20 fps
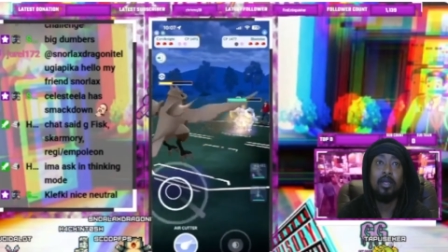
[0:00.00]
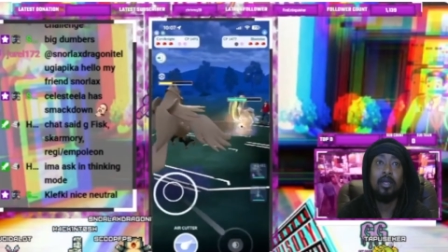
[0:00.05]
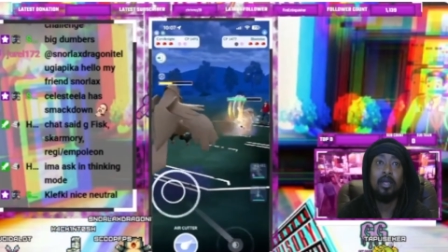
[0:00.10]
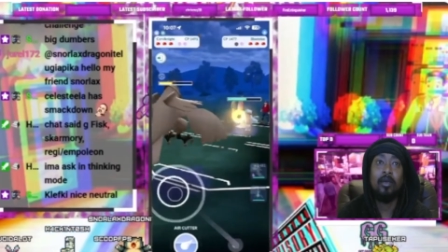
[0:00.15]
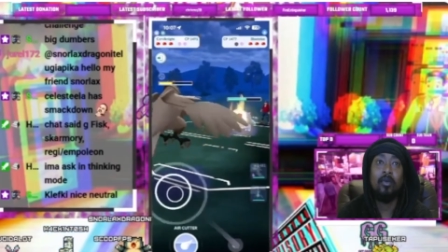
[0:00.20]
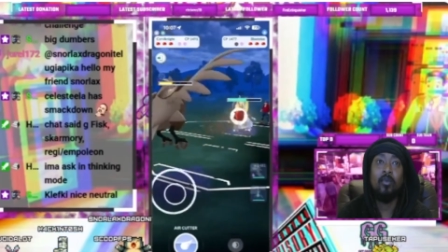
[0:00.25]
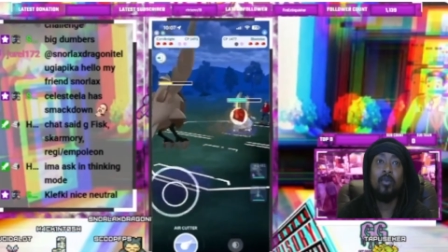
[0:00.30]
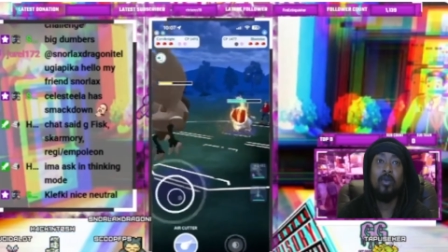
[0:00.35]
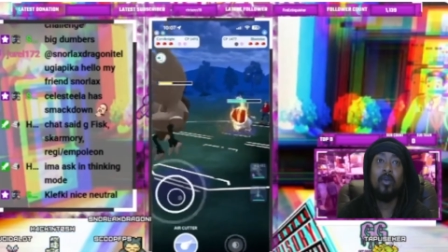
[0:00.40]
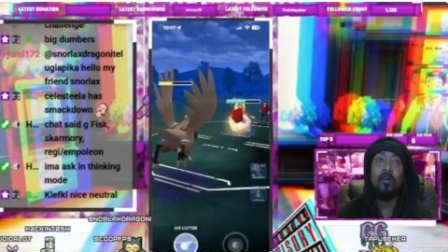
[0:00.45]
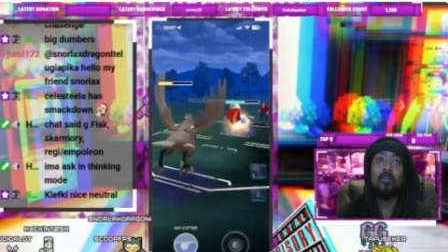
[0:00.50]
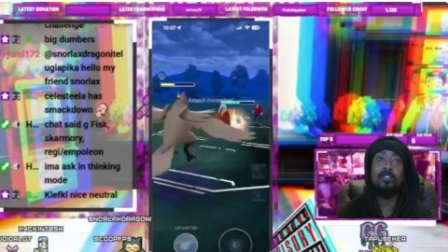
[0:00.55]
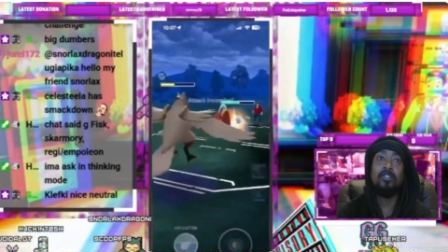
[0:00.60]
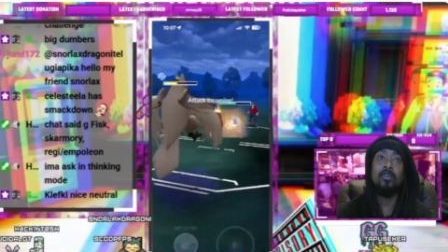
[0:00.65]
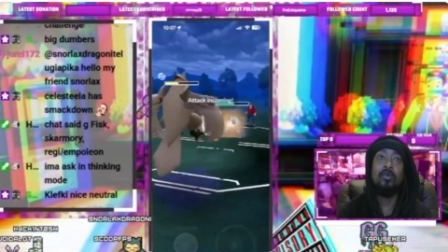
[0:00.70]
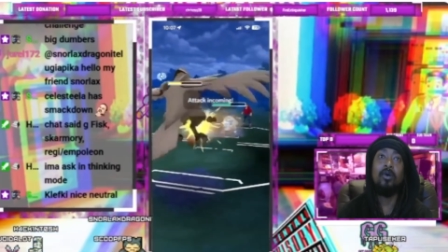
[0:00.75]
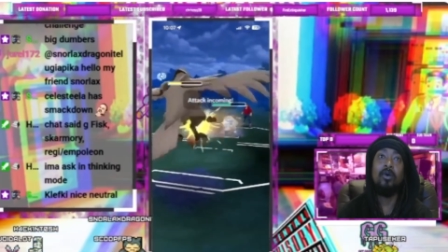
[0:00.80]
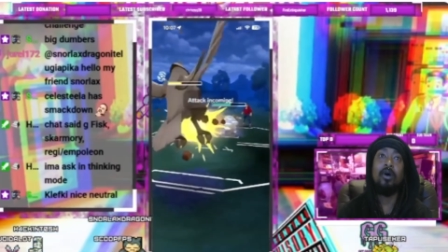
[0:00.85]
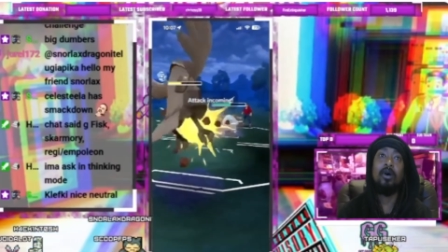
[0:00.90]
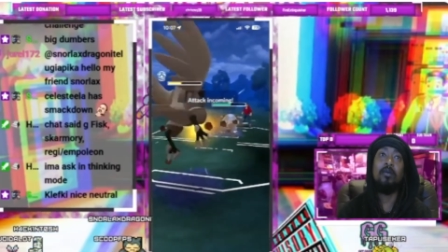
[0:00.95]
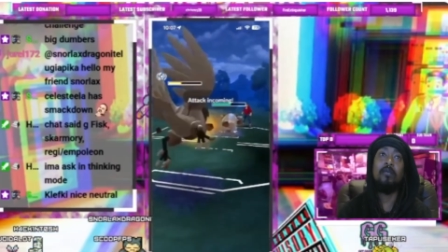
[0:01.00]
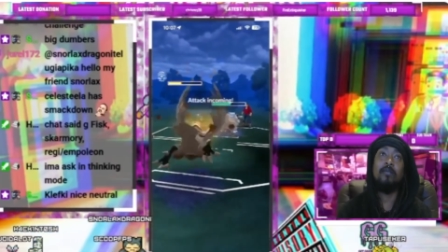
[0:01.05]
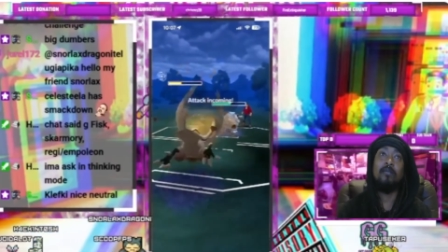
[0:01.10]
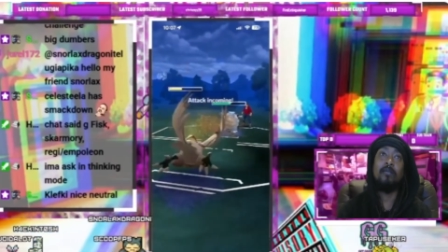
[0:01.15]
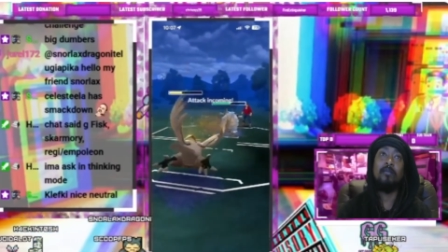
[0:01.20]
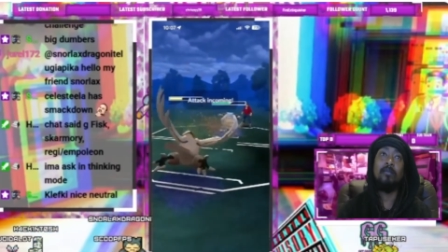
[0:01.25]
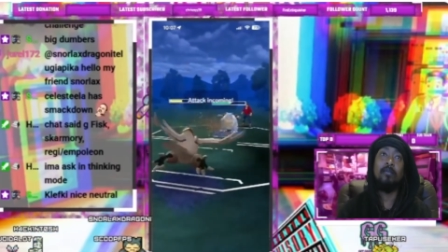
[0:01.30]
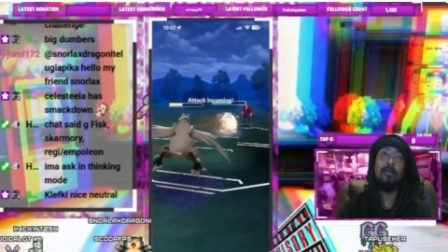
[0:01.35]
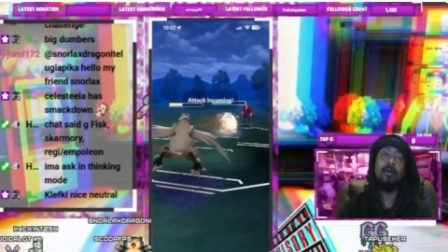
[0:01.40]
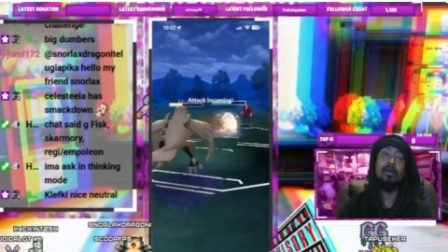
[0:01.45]
We
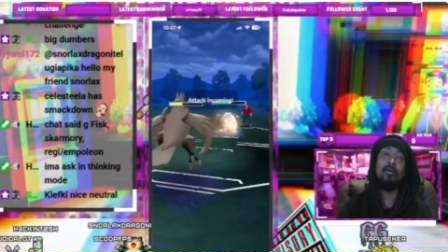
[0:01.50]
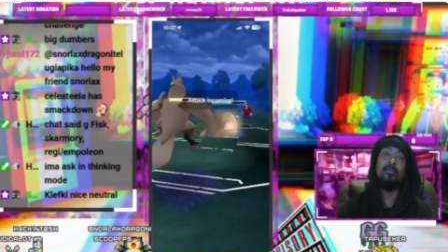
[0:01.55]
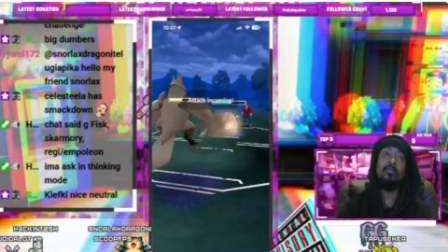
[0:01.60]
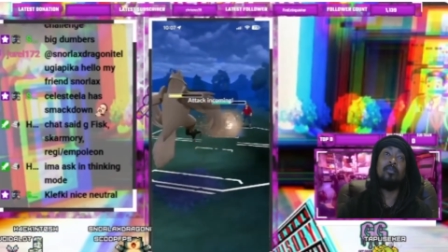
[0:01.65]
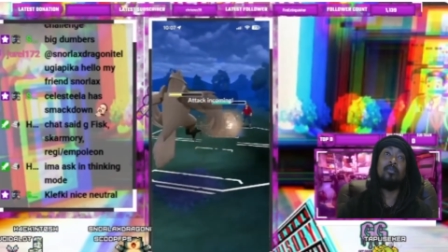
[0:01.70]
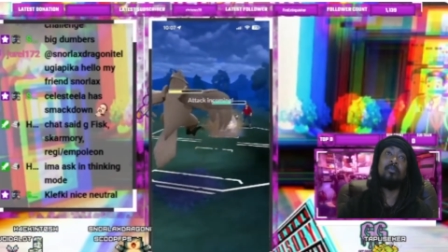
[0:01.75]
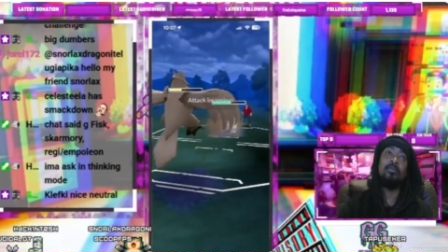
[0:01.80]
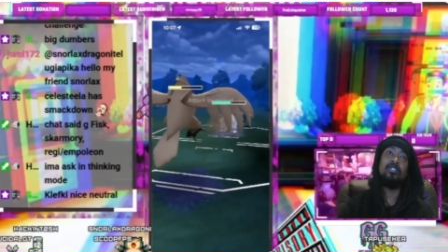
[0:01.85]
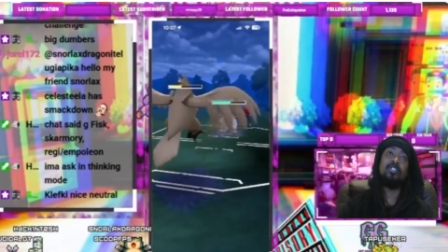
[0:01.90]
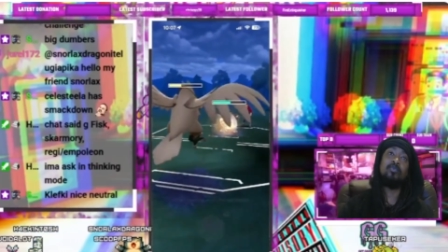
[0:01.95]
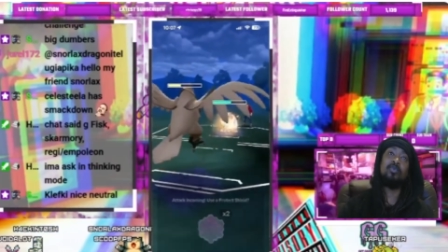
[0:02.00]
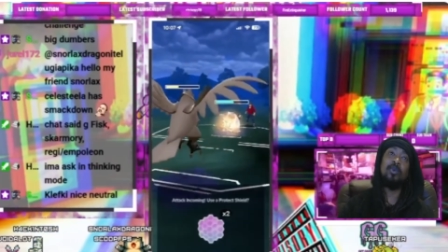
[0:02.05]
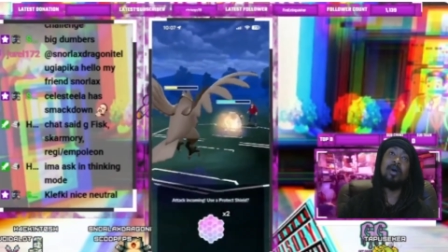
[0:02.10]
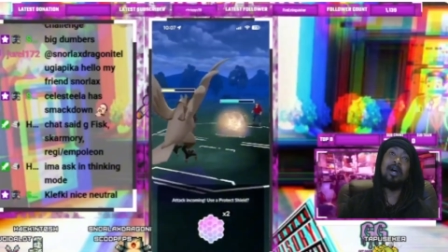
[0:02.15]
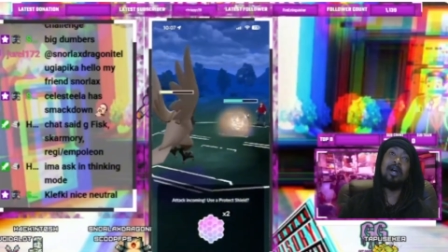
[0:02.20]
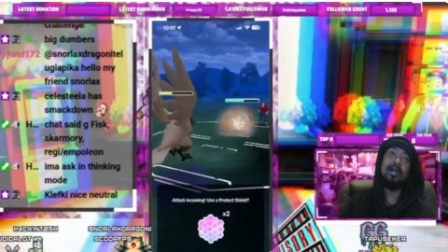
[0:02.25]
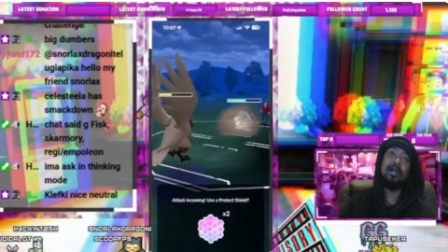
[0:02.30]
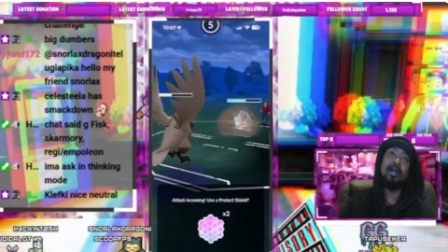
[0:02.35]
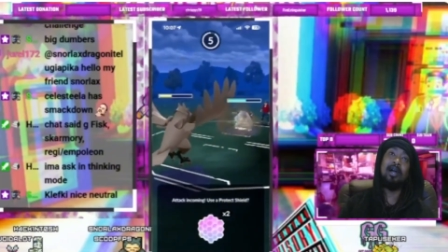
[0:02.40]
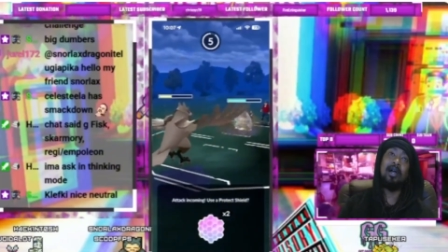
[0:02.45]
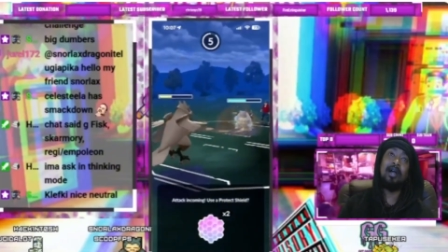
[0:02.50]
also which is why